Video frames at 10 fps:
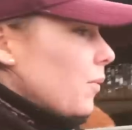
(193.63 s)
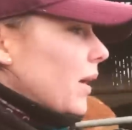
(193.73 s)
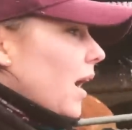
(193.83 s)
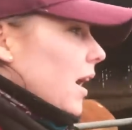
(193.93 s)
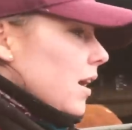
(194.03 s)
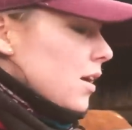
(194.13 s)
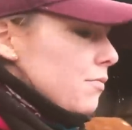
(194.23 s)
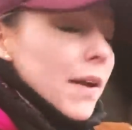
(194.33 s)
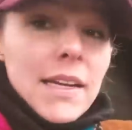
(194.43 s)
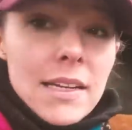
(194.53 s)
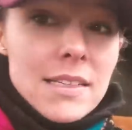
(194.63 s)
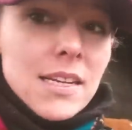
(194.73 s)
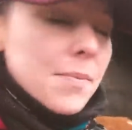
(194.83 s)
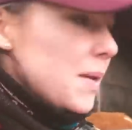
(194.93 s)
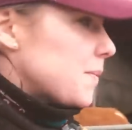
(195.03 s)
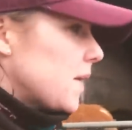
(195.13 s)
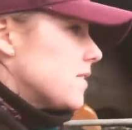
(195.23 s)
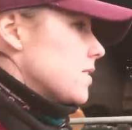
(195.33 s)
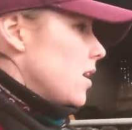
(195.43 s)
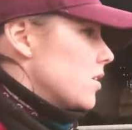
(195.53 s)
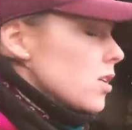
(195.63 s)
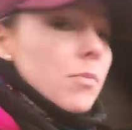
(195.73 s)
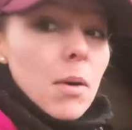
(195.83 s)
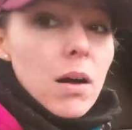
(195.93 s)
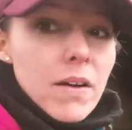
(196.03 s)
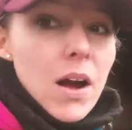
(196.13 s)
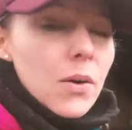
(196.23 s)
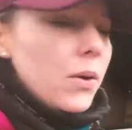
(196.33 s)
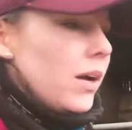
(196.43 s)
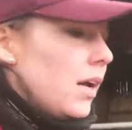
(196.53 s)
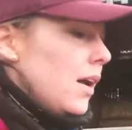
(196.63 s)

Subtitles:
We are speeding the TB test tomorrow,